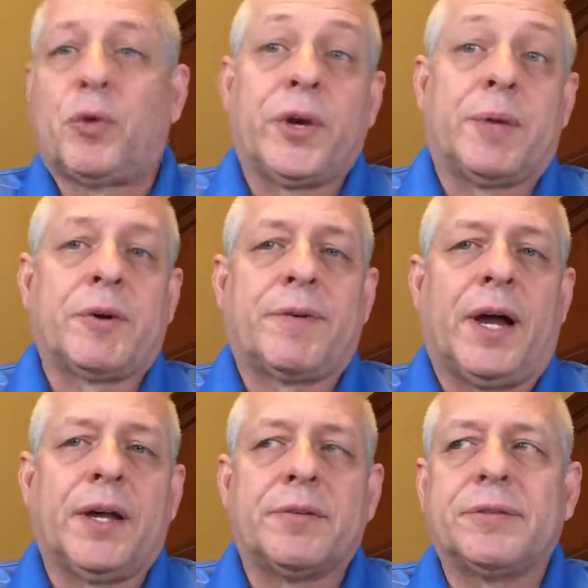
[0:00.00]
Point number
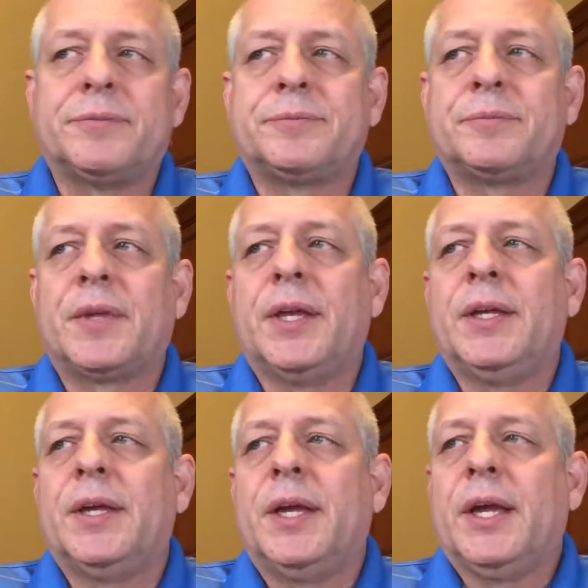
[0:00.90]
5,
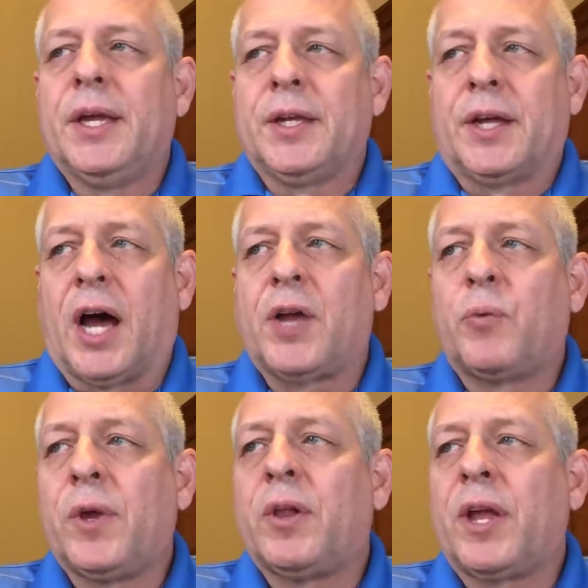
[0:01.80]

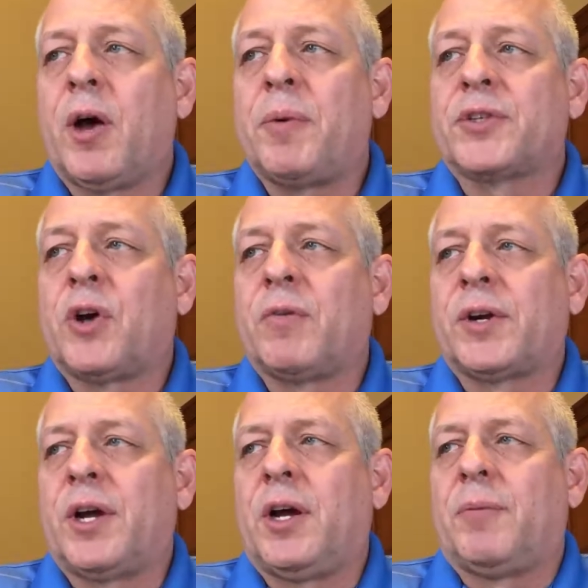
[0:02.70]
God will help us
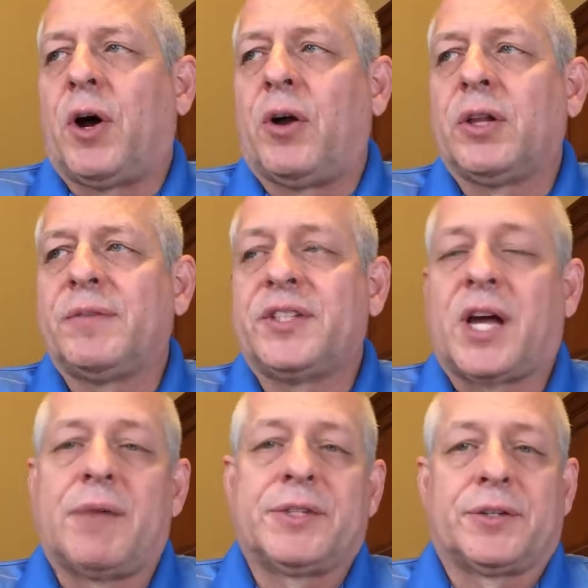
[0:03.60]
overcome all of
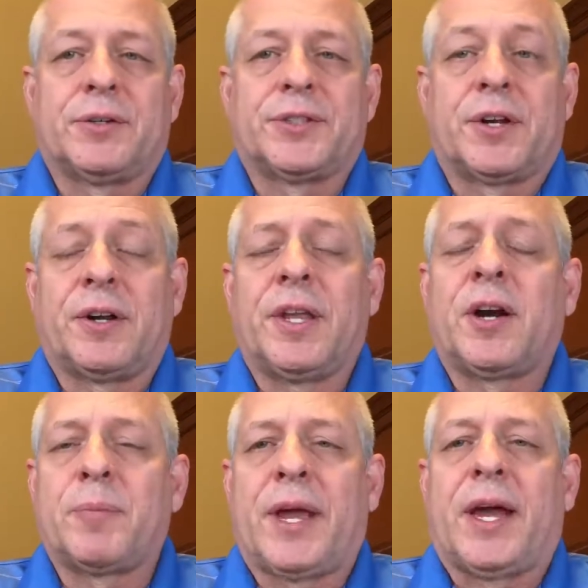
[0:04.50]
these obstacles that are
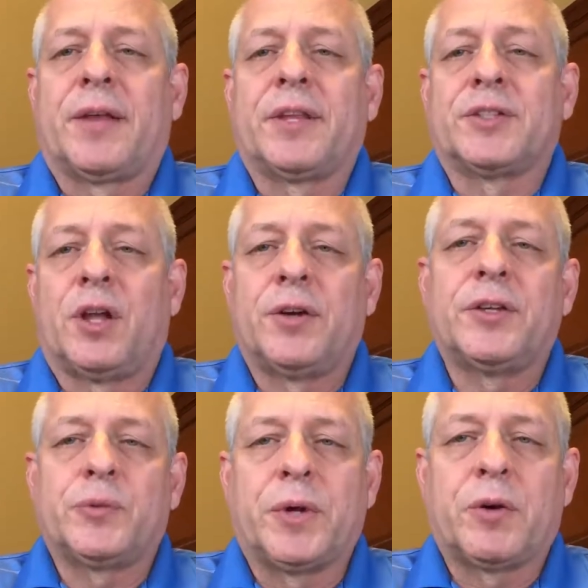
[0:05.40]
in our path as
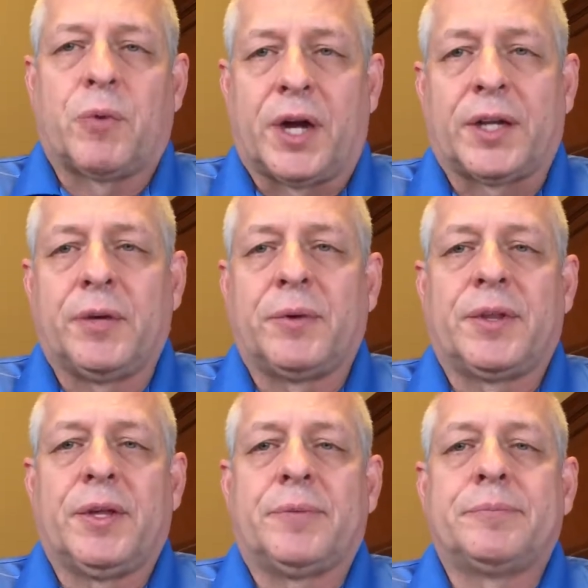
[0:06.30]
long as we are walking
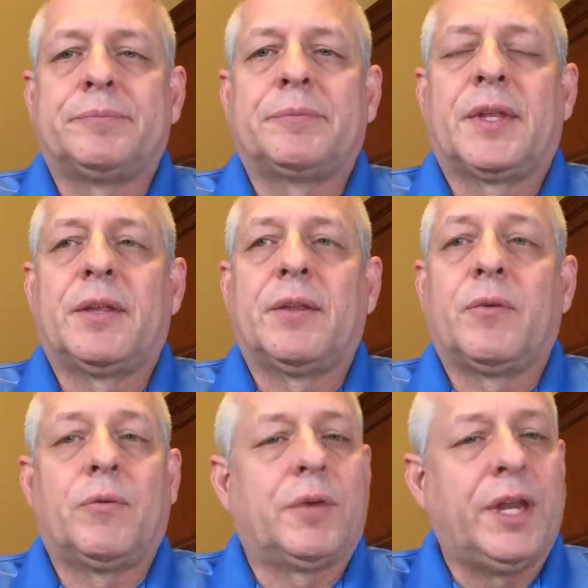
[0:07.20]
with him.
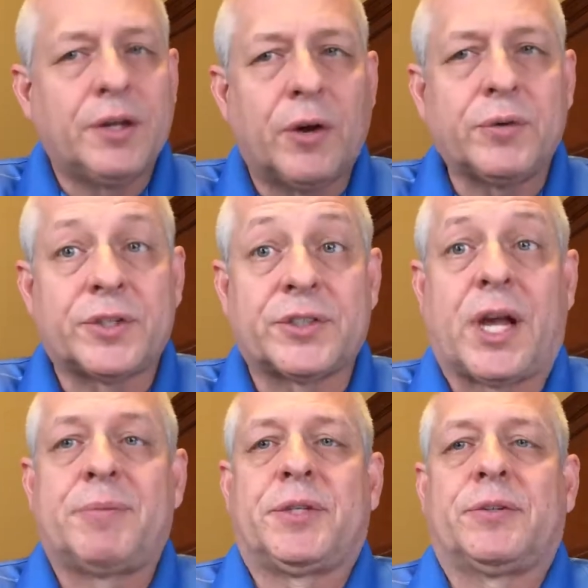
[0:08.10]
He knows there's
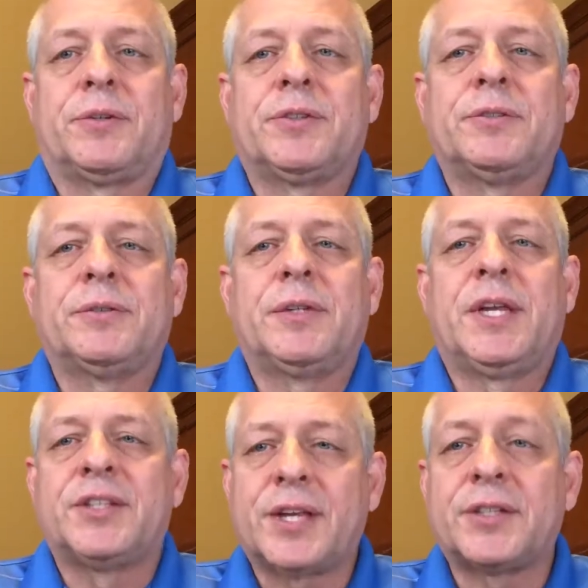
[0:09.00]
obstacles.
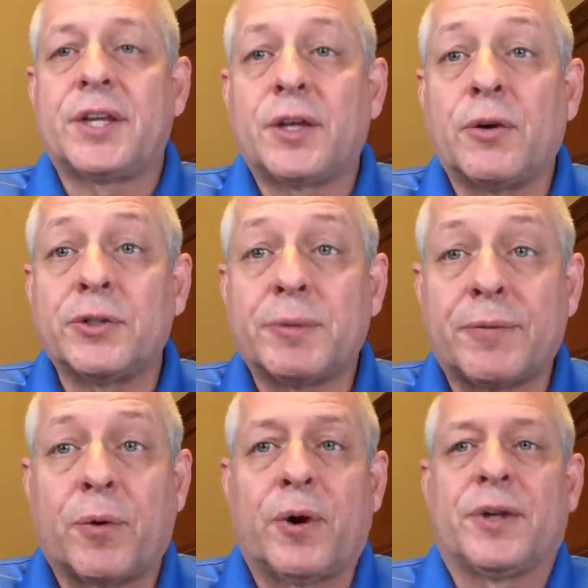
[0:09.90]
He says he goes
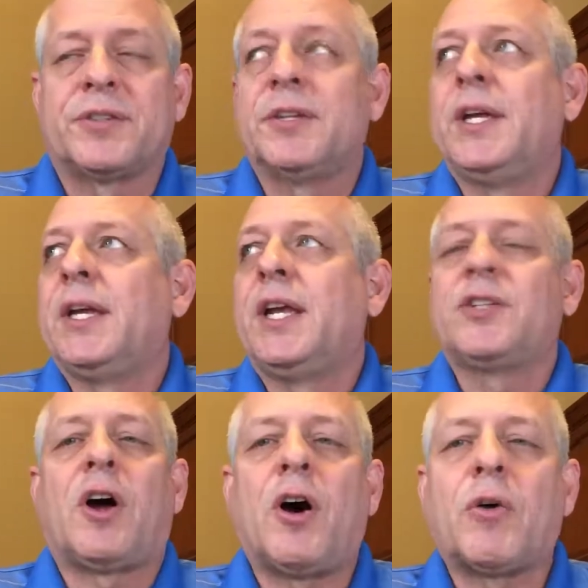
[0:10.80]
before us.
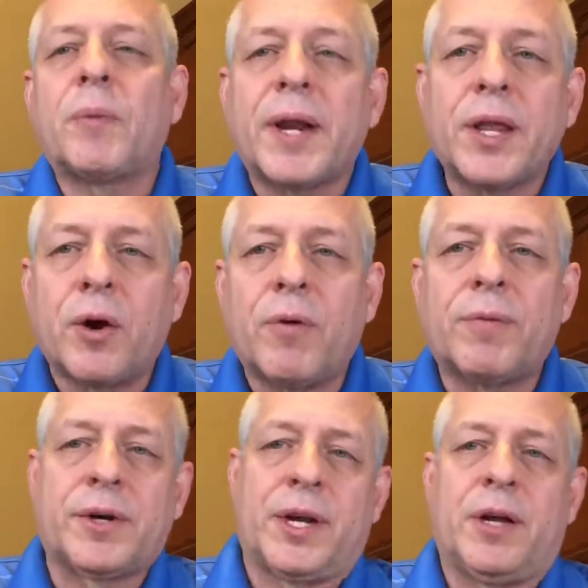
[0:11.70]
He's already
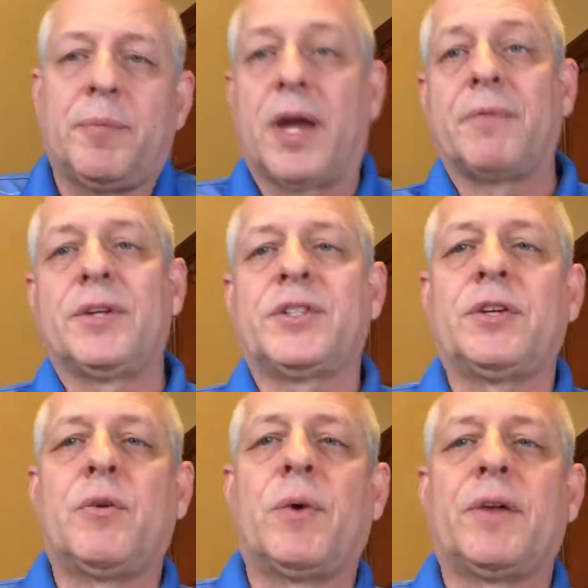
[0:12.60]
overcome every
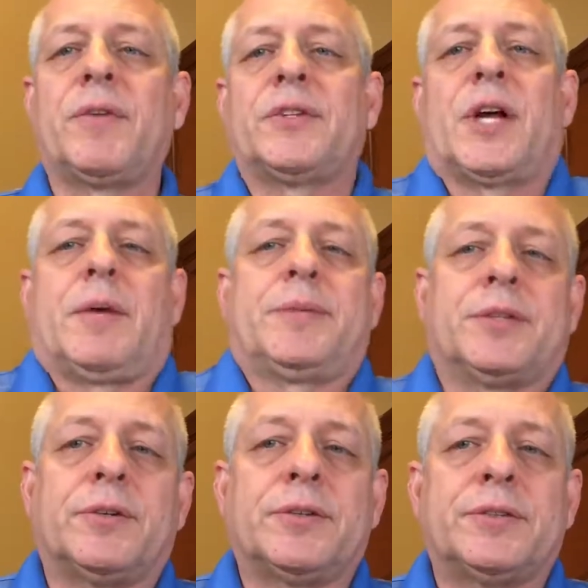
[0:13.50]
single one of those
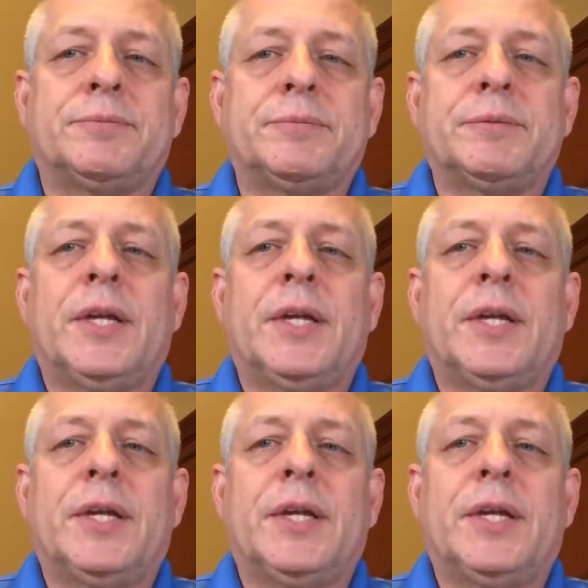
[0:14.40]
obstacles.